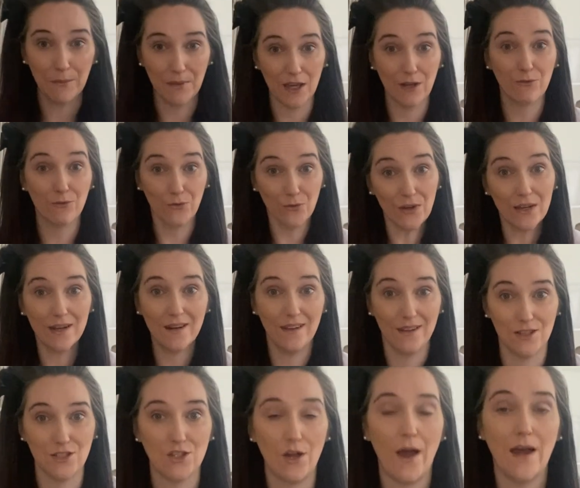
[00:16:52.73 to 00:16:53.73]
getting really
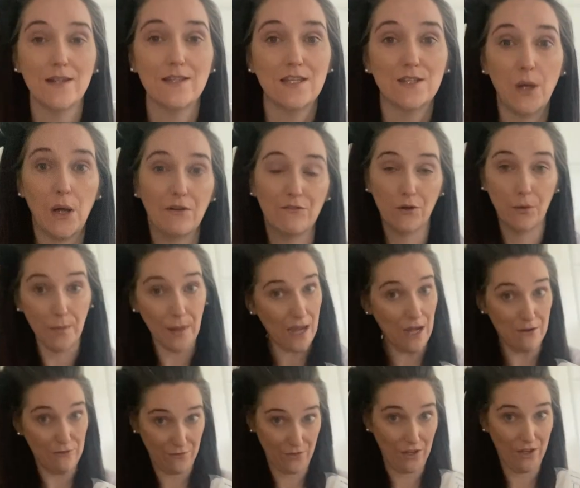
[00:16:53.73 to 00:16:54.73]
excited over a pair
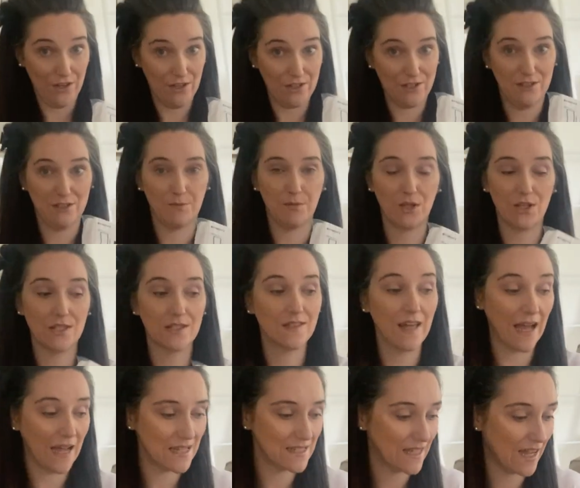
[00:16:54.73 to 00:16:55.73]
of curtains because
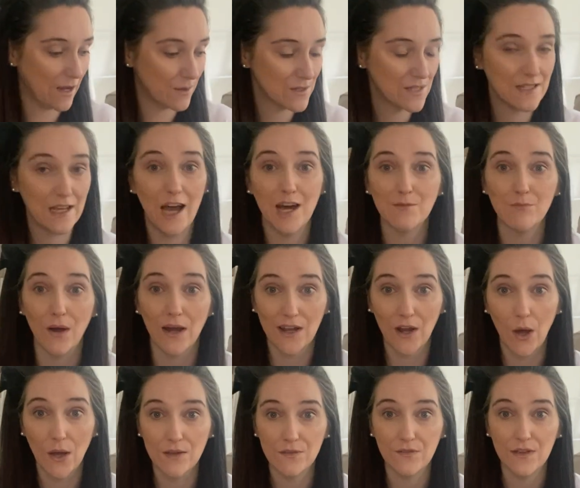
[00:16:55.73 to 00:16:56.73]
that is how sad my
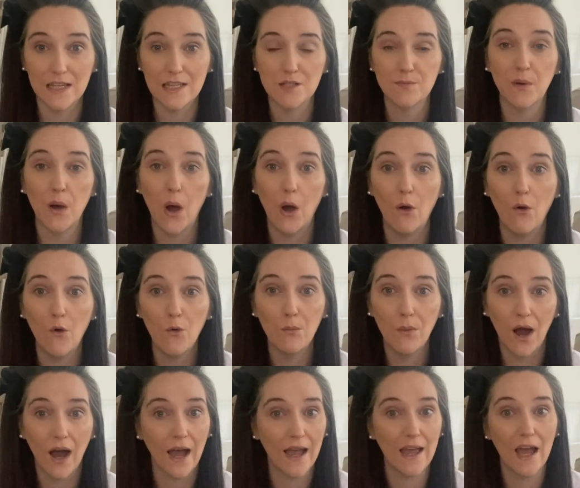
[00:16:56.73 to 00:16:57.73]
life is. But oh
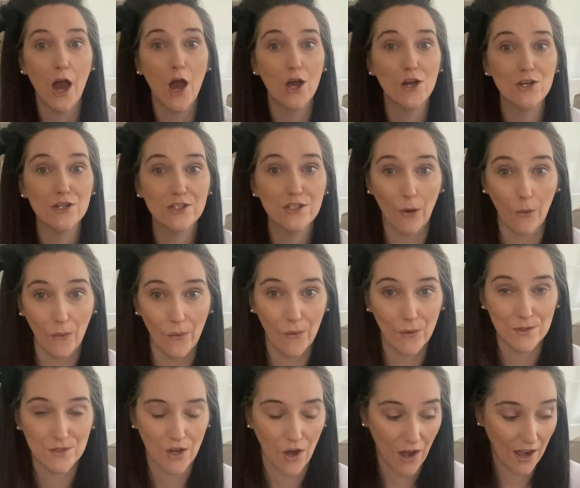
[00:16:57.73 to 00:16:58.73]
my
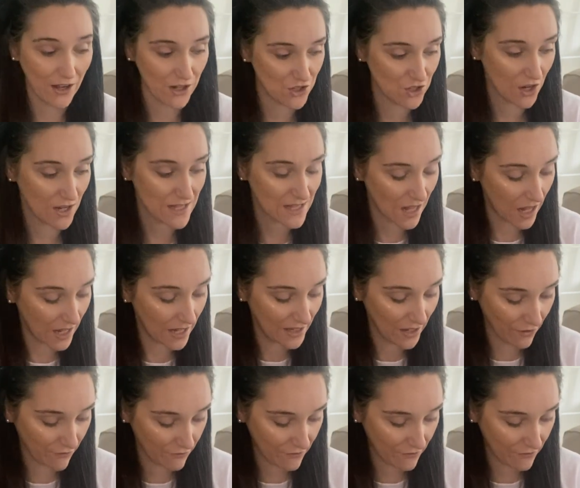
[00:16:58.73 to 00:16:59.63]
God, I just love